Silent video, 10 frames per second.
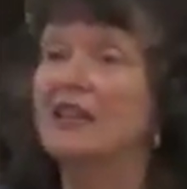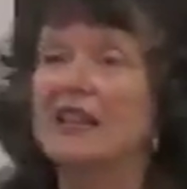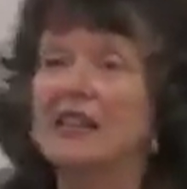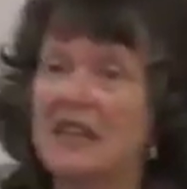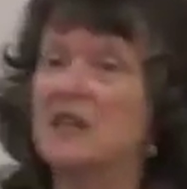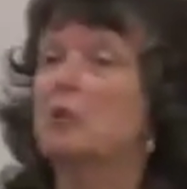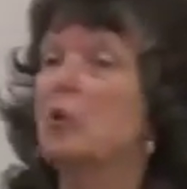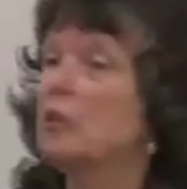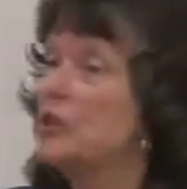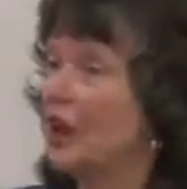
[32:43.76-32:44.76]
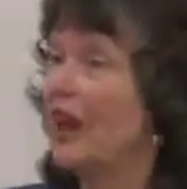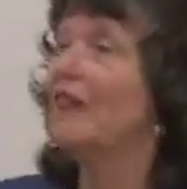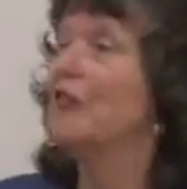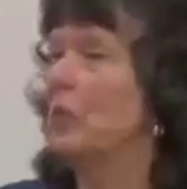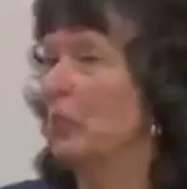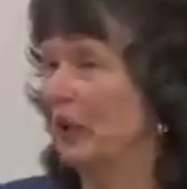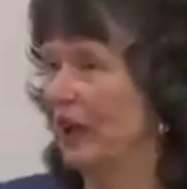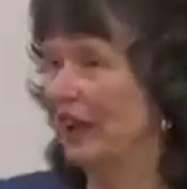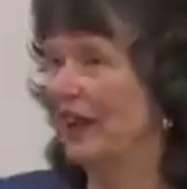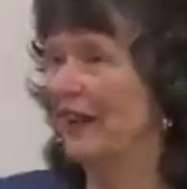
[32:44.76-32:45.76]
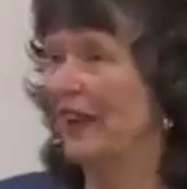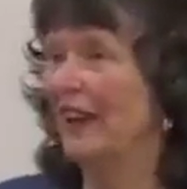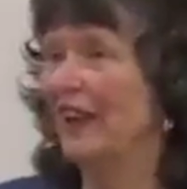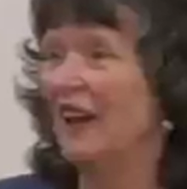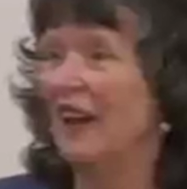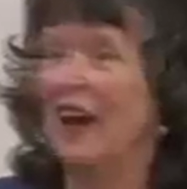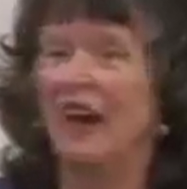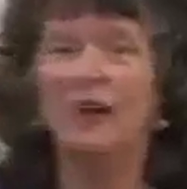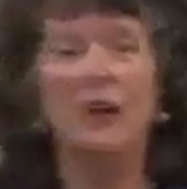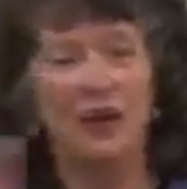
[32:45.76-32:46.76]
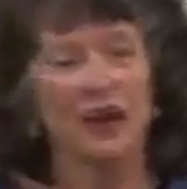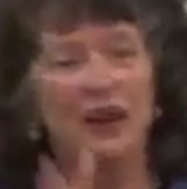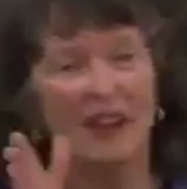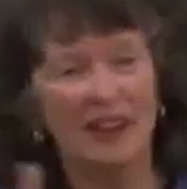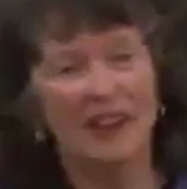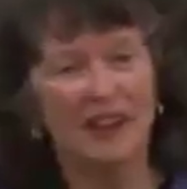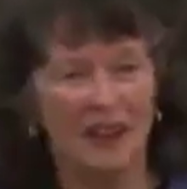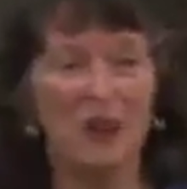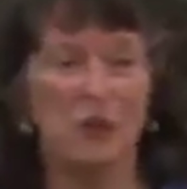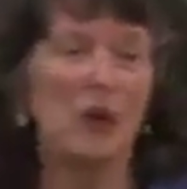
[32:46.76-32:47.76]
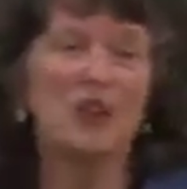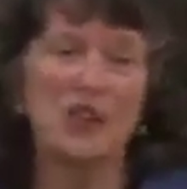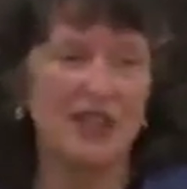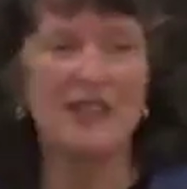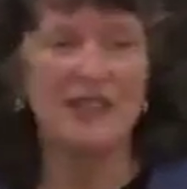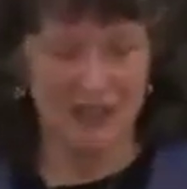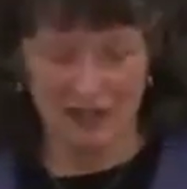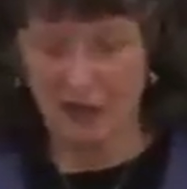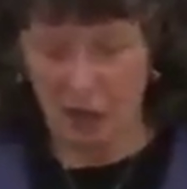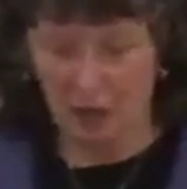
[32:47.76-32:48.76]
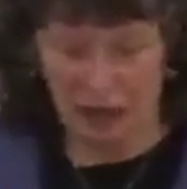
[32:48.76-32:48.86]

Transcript: is accessible to everybody. And you can watch this film